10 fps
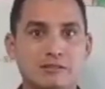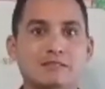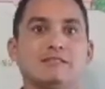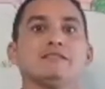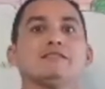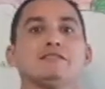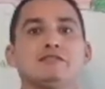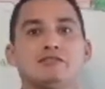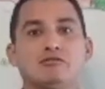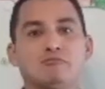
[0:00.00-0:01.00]
to keep our
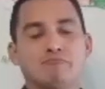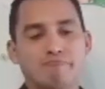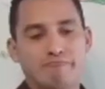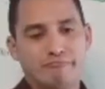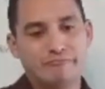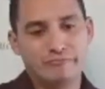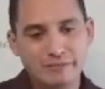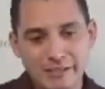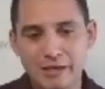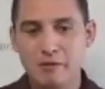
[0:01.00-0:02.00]
ministry
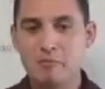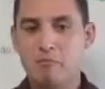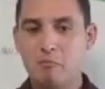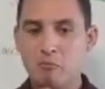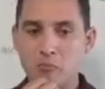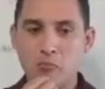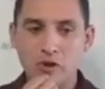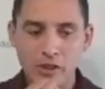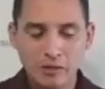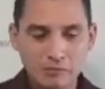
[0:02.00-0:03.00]
and our 30
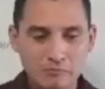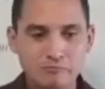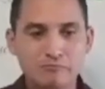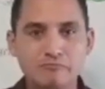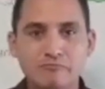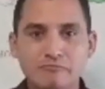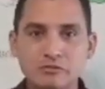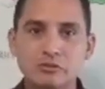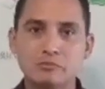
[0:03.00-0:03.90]
full-time workers.